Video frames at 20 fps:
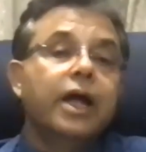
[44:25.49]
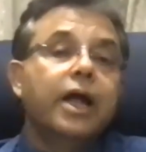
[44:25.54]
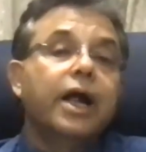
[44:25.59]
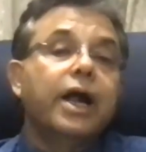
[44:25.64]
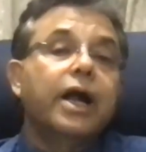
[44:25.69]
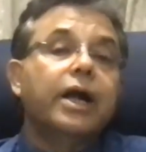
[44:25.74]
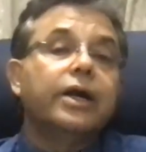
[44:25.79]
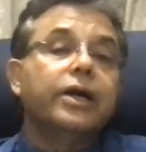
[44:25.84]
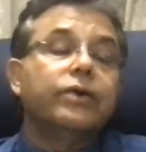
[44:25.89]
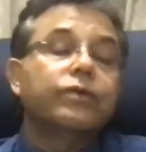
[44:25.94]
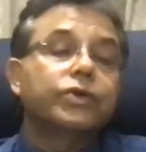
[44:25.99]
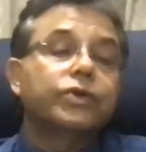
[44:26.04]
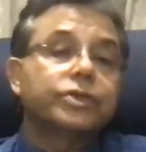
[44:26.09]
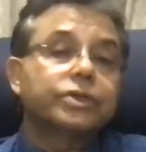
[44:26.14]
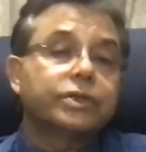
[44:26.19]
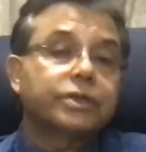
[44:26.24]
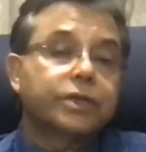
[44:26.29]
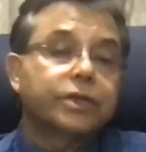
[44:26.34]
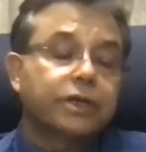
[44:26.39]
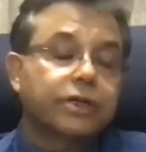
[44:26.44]
and it
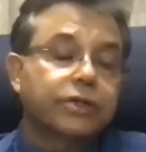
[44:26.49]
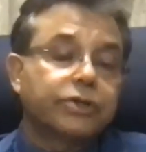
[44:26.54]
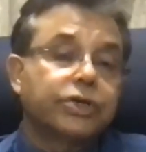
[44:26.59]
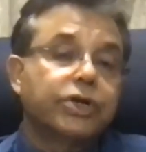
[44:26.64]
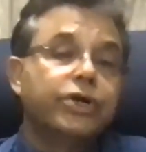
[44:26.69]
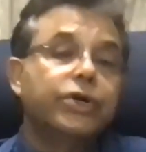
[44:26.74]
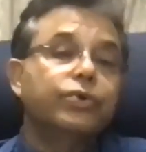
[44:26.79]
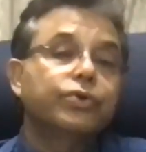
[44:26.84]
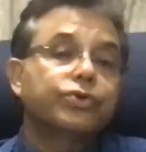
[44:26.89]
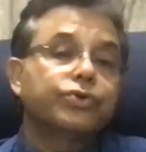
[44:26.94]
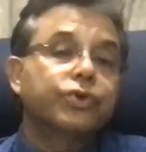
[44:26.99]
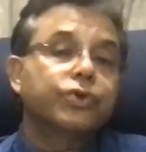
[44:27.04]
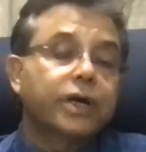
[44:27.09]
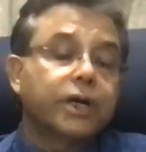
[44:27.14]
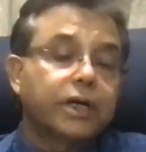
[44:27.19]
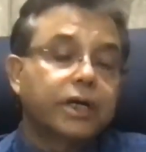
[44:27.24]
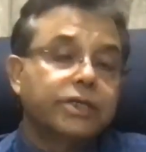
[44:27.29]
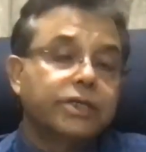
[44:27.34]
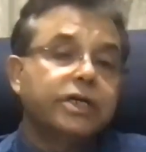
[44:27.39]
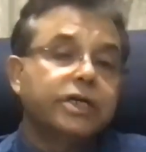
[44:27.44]
was reduced to a
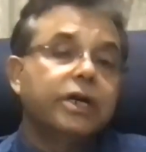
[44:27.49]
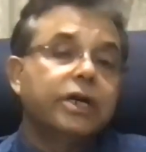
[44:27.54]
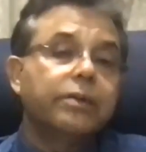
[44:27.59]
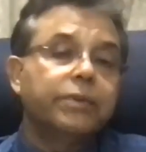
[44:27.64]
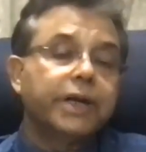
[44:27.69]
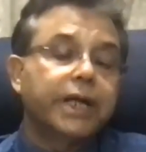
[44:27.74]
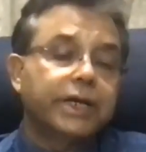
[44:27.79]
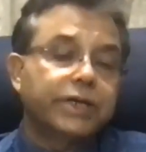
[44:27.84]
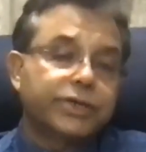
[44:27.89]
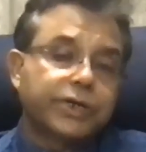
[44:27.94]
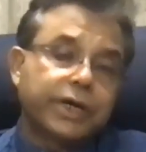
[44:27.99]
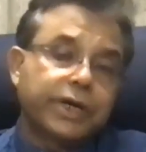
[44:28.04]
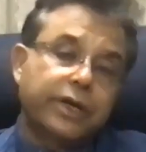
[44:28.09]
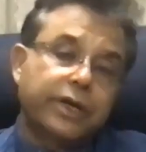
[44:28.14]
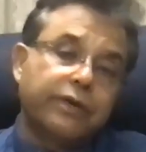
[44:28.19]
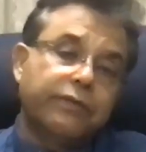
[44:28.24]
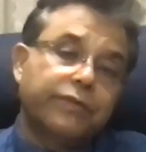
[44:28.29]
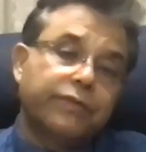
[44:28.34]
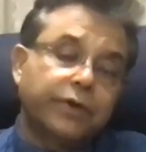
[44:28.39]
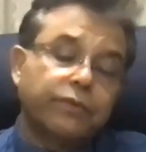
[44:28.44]
considerable extent
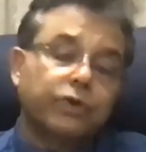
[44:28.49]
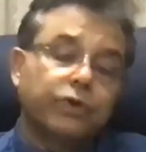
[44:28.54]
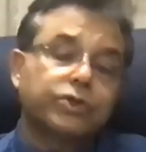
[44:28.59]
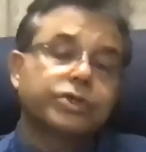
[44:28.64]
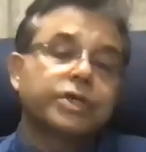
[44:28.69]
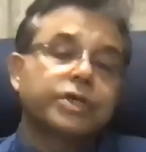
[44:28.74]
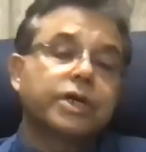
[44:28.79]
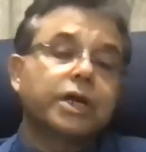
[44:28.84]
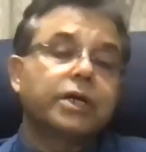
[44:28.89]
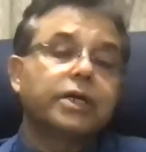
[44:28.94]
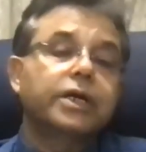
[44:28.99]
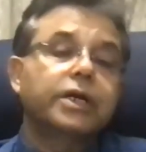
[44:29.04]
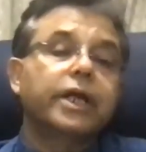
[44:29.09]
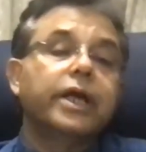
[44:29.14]
if it was started